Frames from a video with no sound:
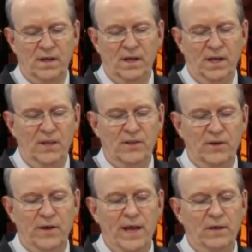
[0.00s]
in
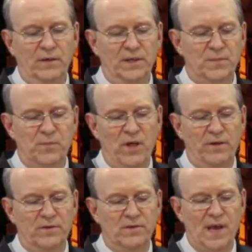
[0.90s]
their eldest
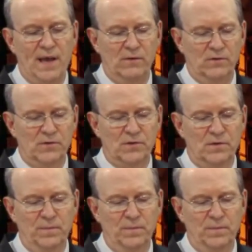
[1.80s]
brother's house.